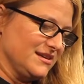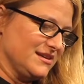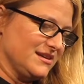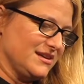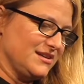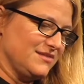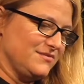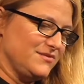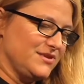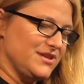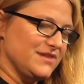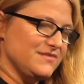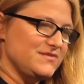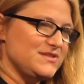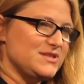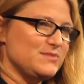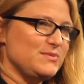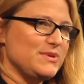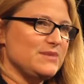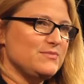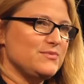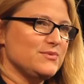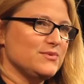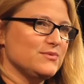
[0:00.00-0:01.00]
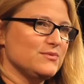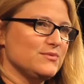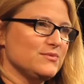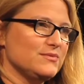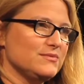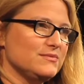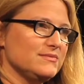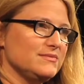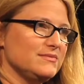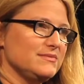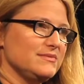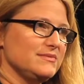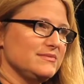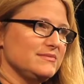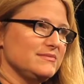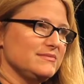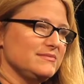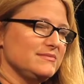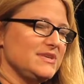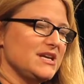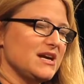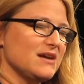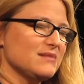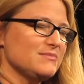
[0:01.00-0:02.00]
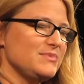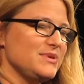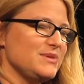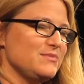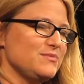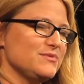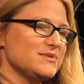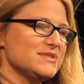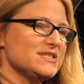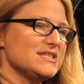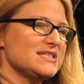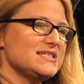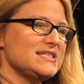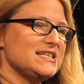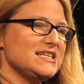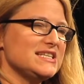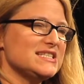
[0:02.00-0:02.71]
kind of give to people, young people, is just